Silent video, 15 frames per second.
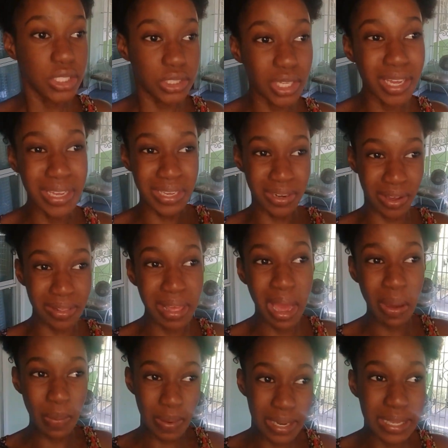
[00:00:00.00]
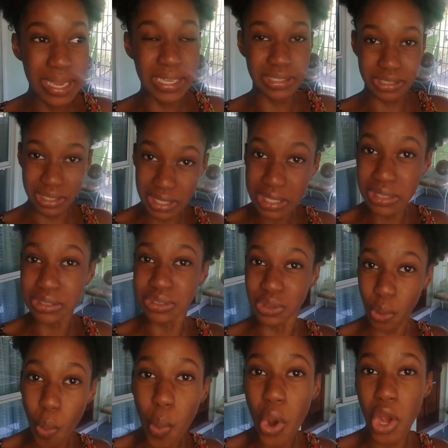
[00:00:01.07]
So that will get you
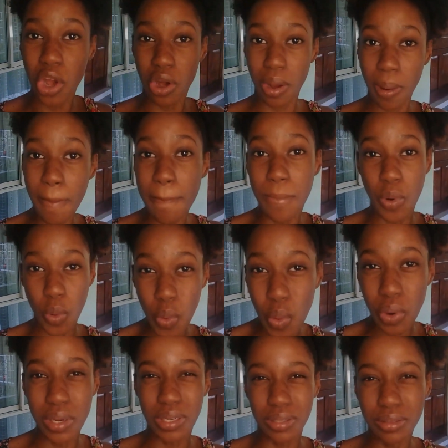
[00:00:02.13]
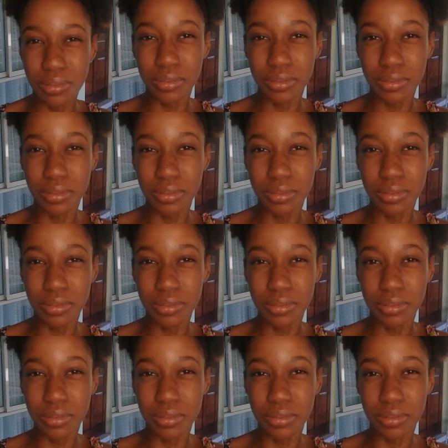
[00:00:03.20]
into work mode,